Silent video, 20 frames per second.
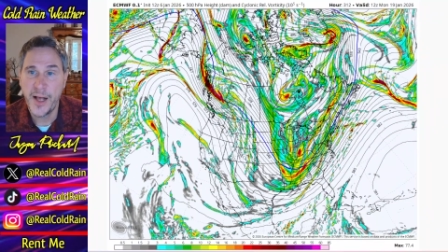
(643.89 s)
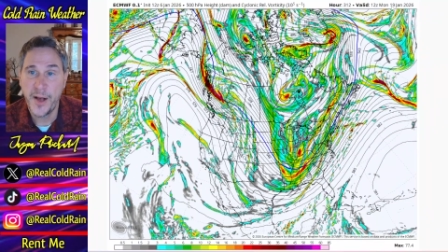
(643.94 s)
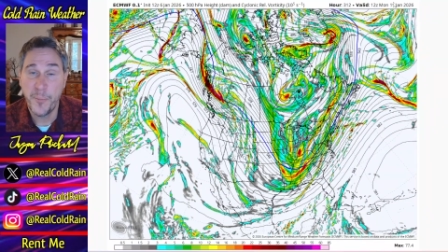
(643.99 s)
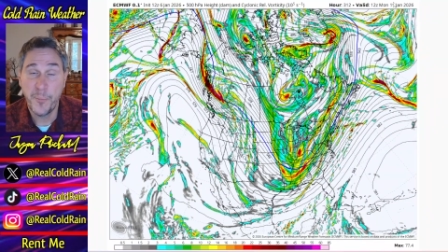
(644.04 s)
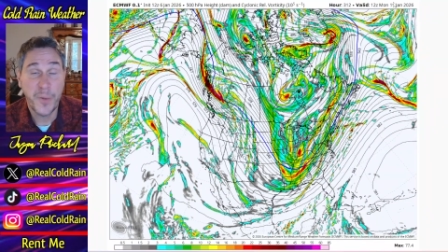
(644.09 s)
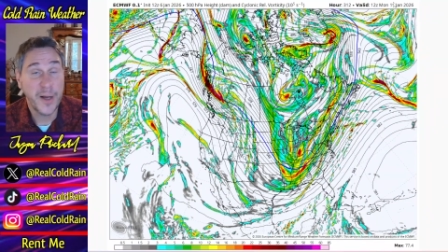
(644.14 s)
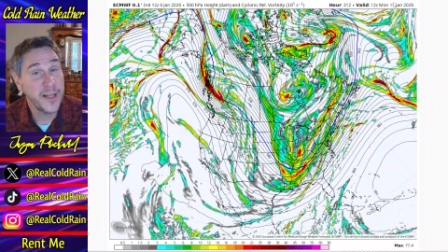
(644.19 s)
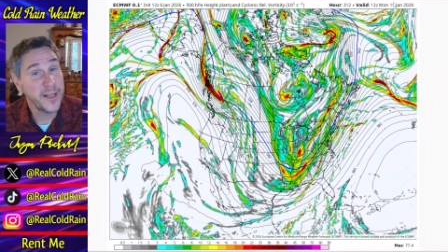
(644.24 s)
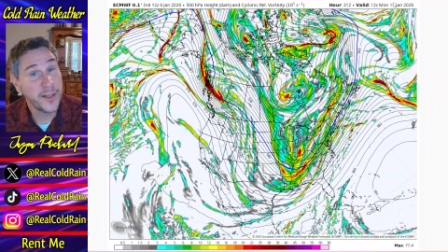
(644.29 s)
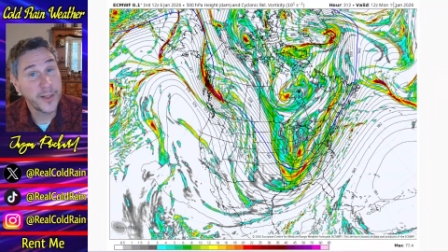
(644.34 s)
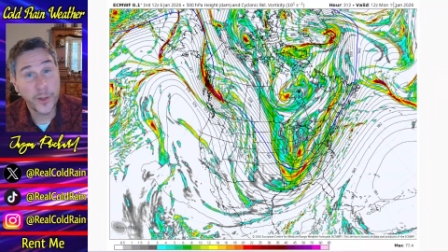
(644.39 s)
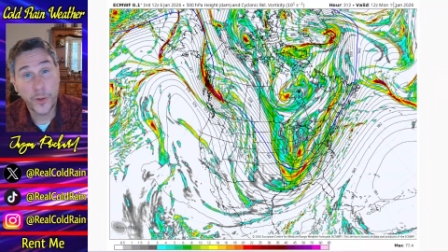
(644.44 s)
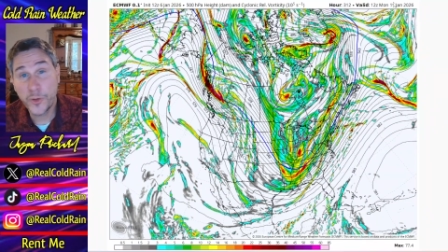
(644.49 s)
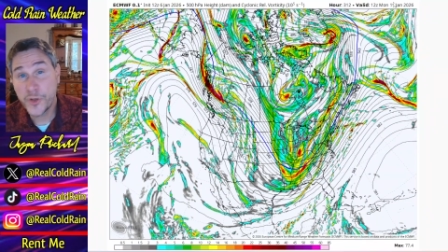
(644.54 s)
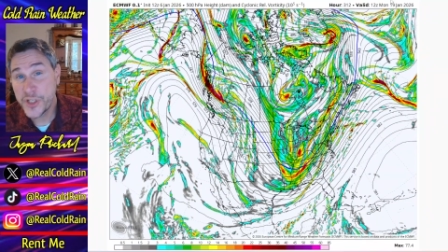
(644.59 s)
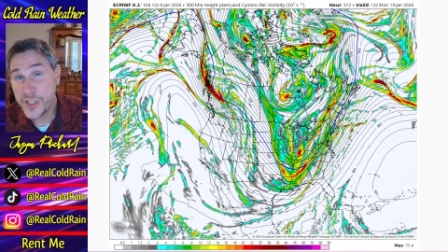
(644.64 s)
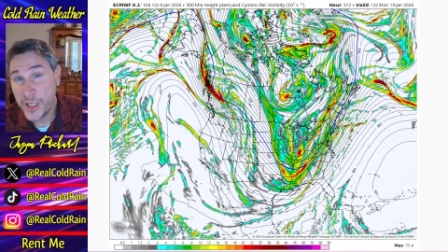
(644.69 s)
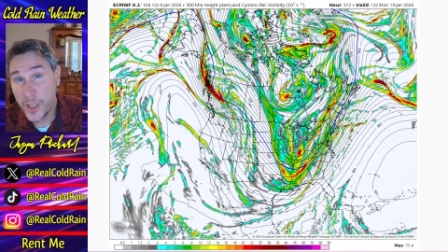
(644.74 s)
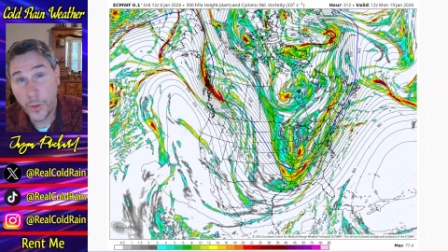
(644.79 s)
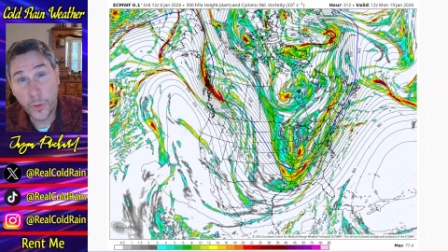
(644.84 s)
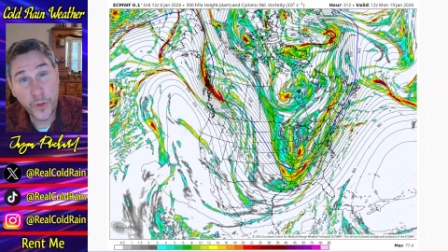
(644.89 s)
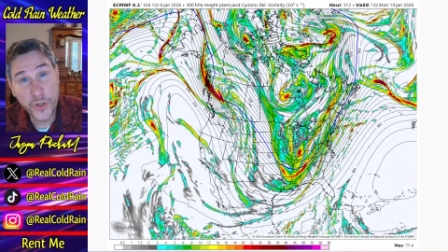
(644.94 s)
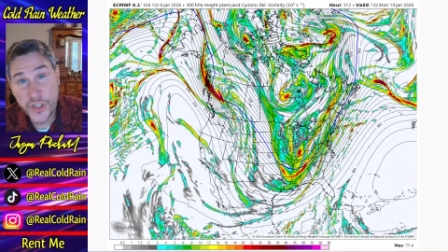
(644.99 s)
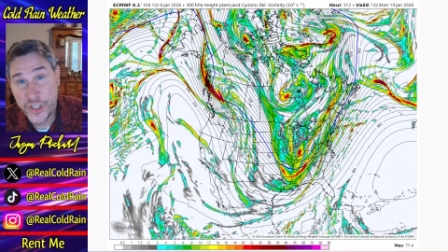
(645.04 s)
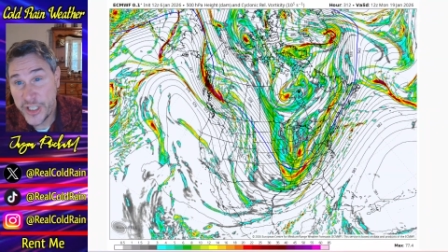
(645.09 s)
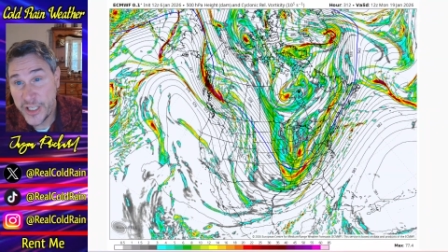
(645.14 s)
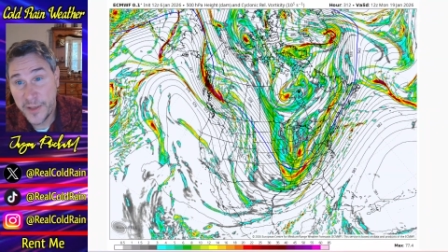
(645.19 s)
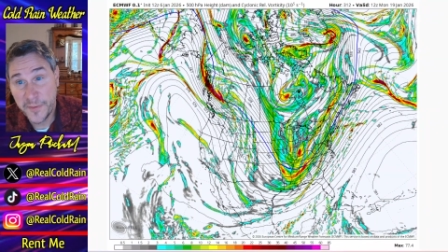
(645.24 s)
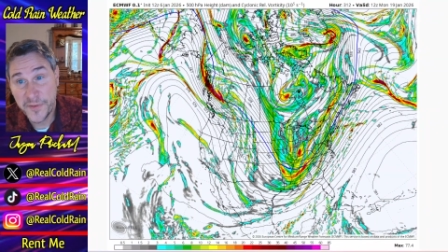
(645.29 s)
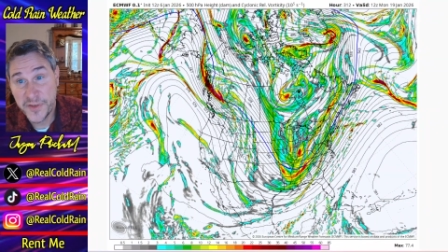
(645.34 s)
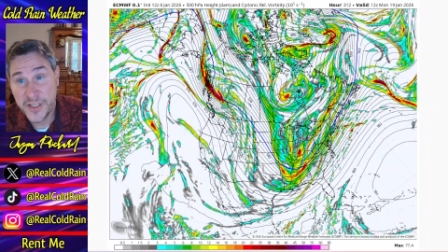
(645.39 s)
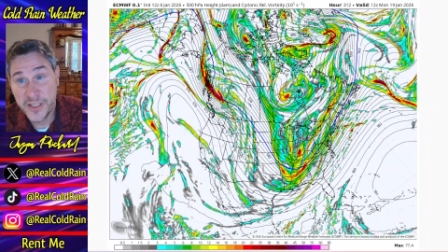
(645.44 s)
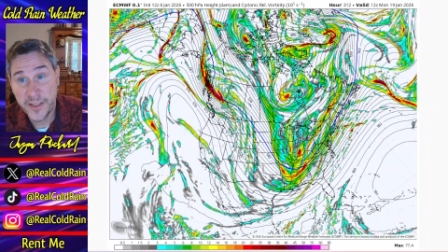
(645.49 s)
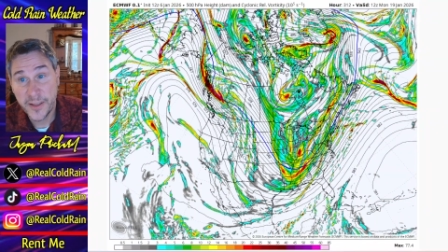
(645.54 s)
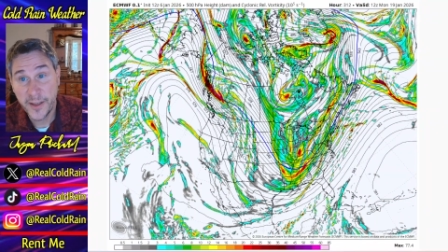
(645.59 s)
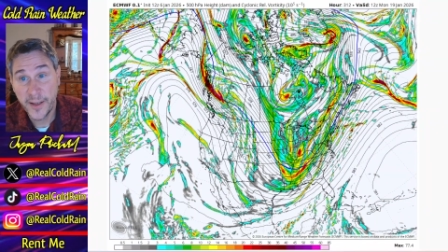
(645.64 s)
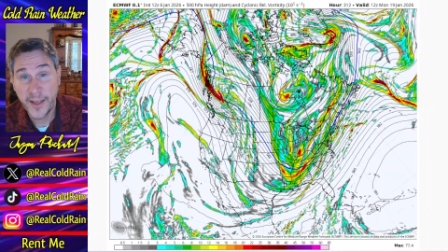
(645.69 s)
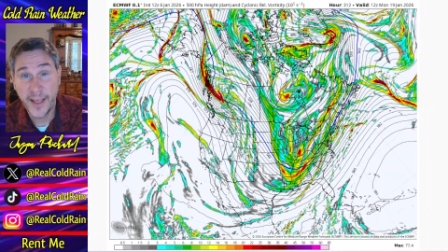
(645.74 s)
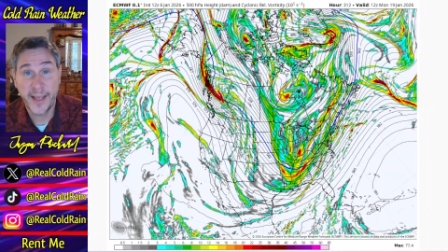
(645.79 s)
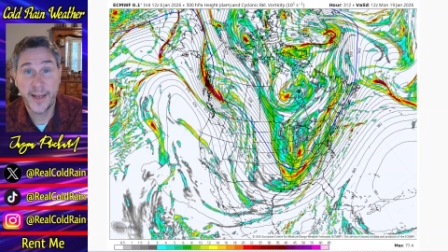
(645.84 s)
but little subtle shifts
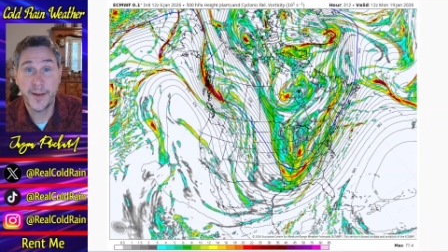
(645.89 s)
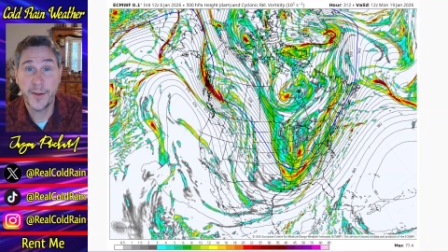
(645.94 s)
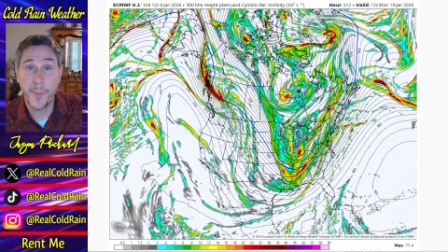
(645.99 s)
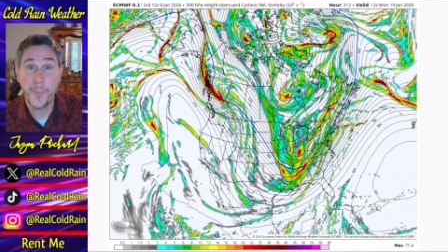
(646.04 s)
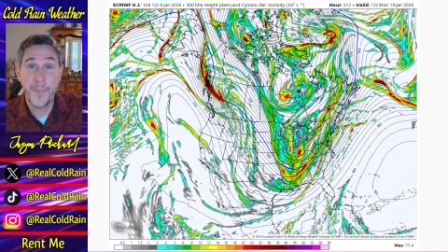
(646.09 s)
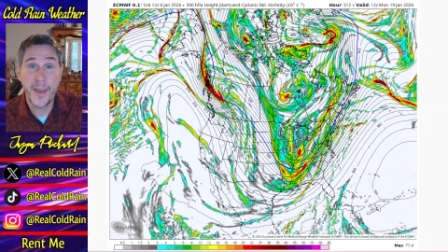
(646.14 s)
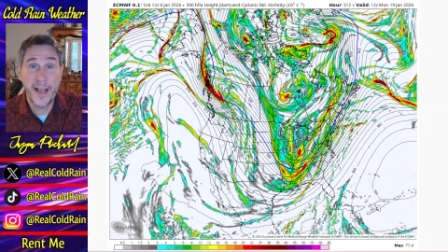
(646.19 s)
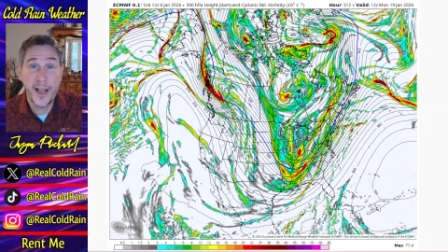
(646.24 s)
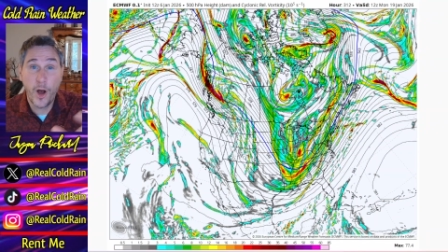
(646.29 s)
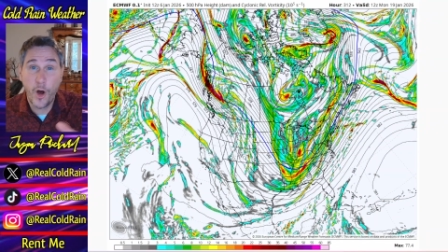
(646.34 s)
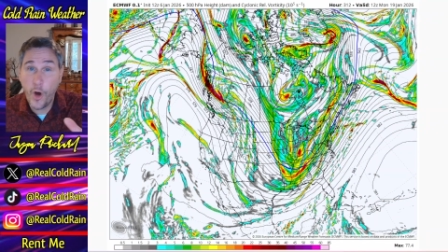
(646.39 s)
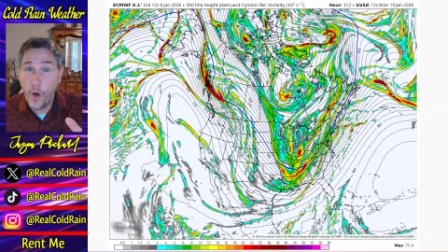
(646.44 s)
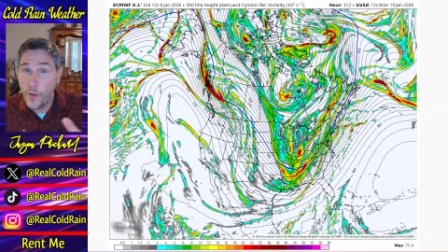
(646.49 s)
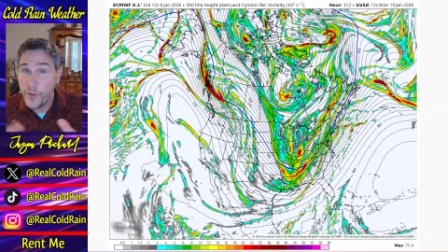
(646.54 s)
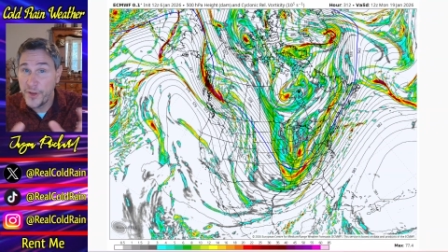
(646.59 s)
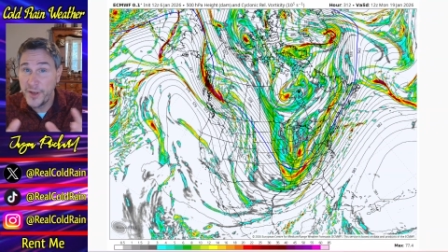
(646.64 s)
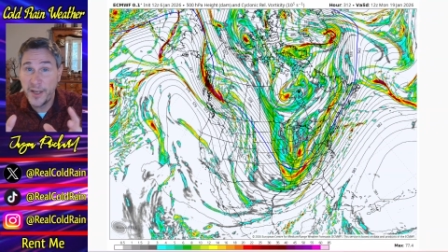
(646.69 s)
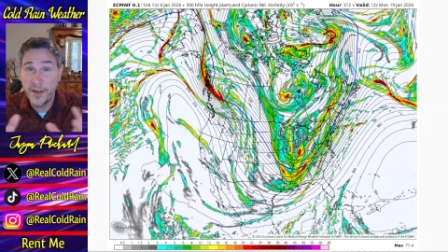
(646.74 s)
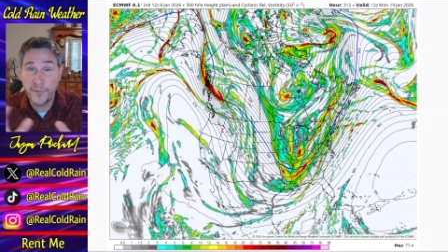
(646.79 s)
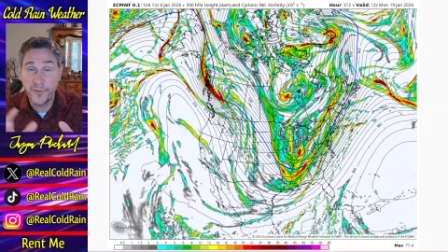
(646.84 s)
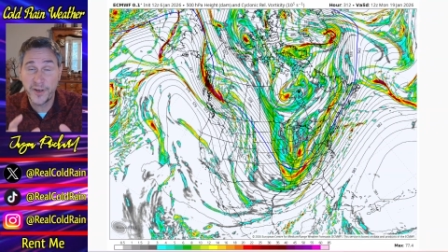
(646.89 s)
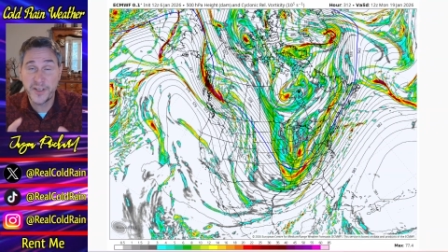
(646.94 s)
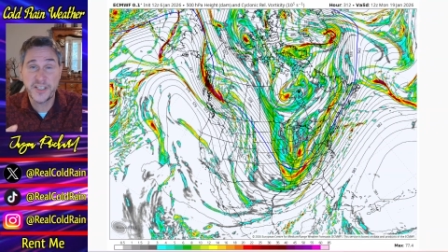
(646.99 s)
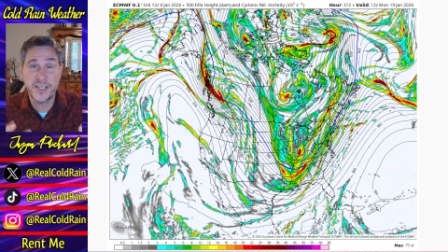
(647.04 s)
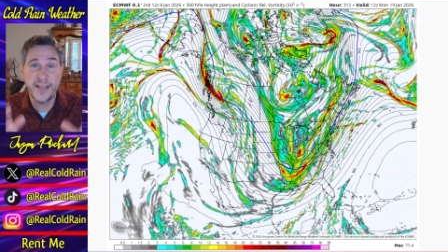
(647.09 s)
can make all the difference.